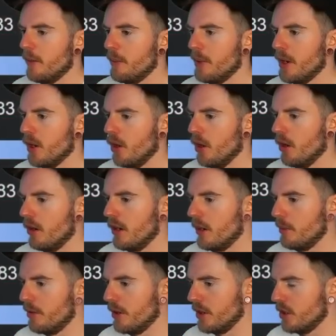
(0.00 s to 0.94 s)
pure,
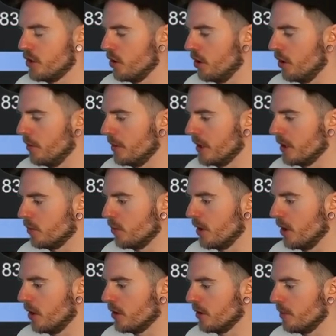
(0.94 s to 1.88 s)
I'm pretty sure, because we're
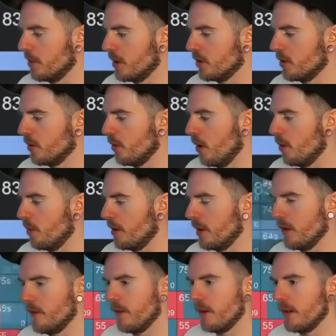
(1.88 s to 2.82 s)
not supposed to open
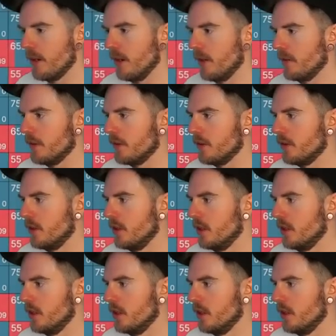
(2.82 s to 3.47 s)
it very often.